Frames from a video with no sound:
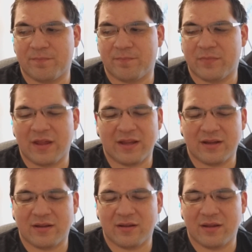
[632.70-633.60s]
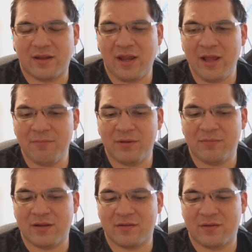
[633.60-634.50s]
like, it can't be
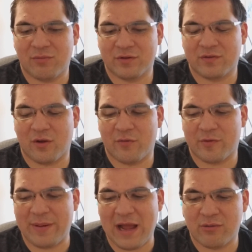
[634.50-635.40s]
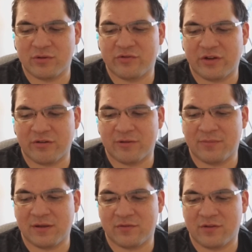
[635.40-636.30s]
because he wants to overpower Jiren
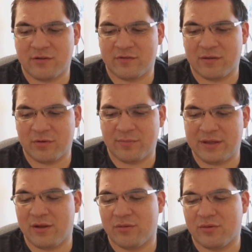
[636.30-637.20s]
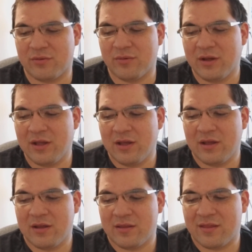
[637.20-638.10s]
because Jiren's able to beat Goku.
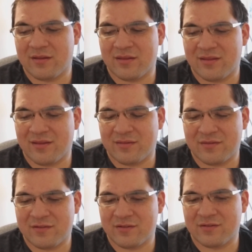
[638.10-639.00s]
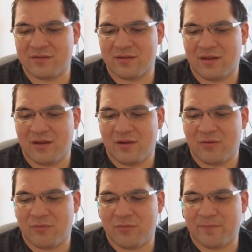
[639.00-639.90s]
That's just...
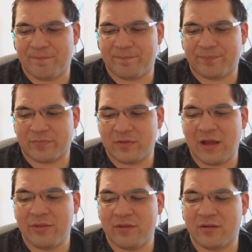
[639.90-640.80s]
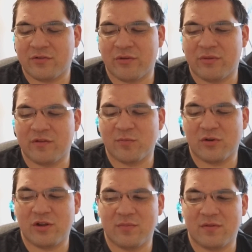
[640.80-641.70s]
Now that they're showing this more
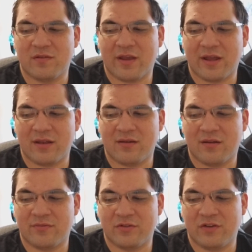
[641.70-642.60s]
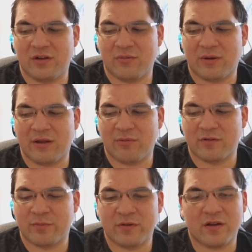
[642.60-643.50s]
human side of Vegeta where he wants
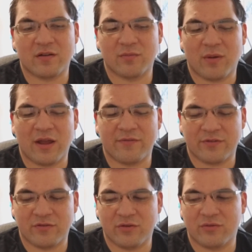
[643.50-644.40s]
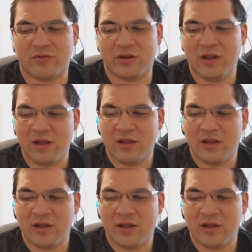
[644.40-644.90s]
to protect his wife and children,